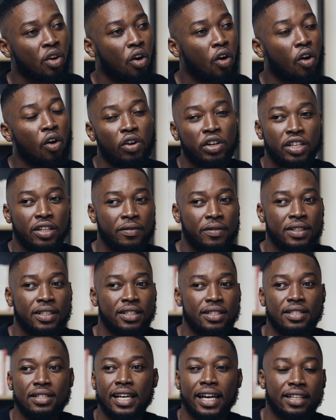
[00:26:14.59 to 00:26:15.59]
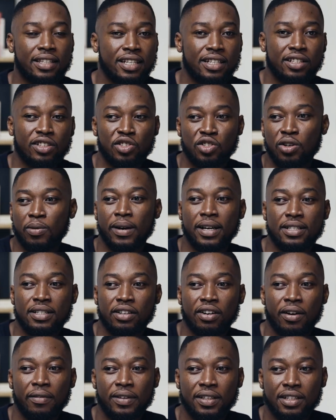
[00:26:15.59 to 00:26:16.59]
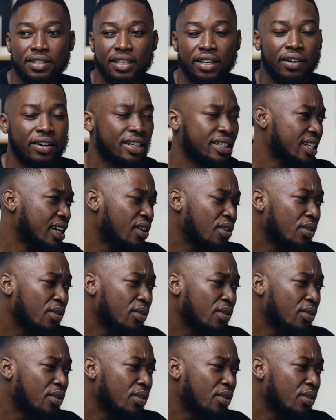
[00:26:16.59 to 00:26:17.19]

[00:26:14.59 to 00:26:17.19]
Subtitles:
Or you even just like take the job as a graphic designer and say,